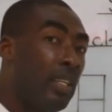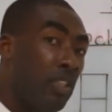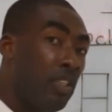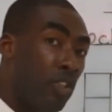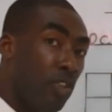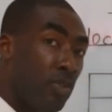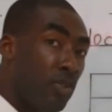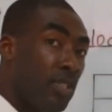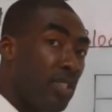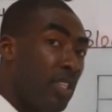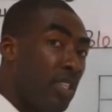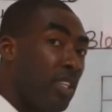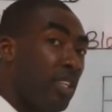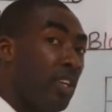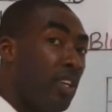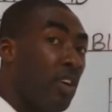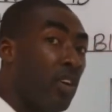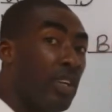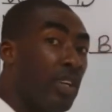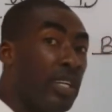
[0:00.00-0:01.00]
do you
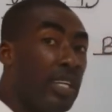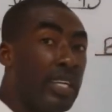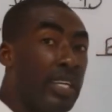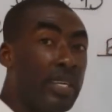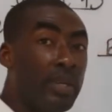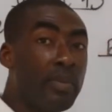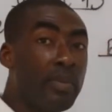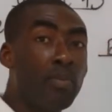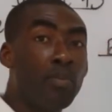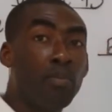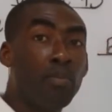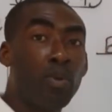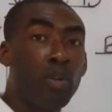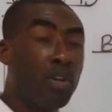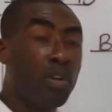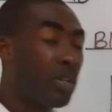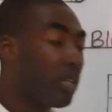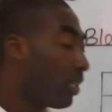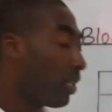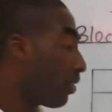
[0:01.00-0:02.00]
see on the
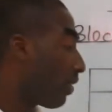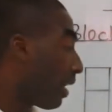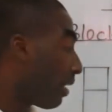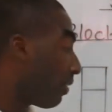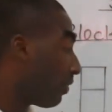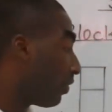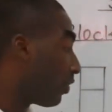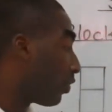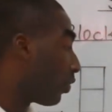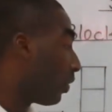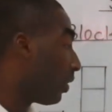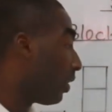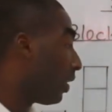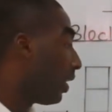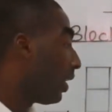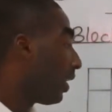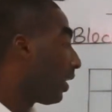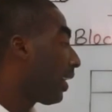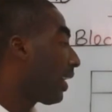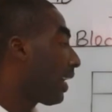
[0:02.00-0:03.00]
block graph? So
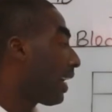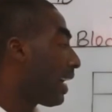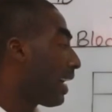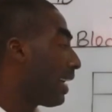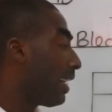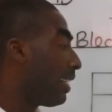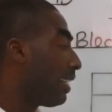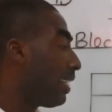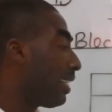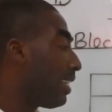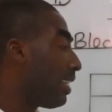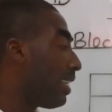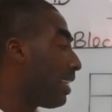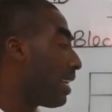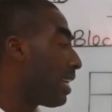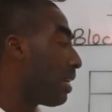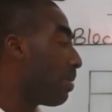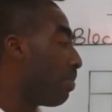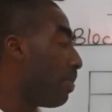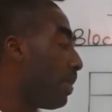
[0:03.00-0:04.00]
kind
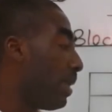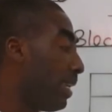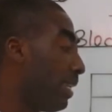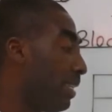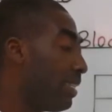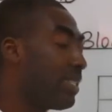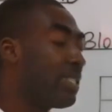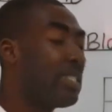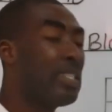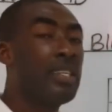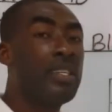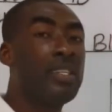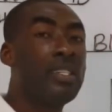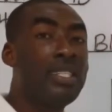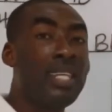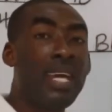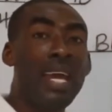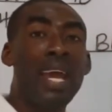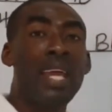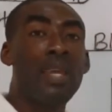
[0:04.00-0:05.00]
here means
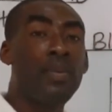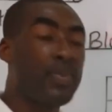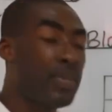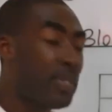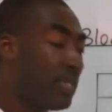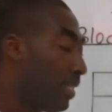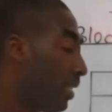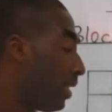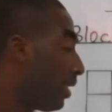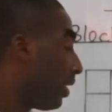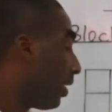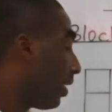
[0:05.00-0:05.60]
types.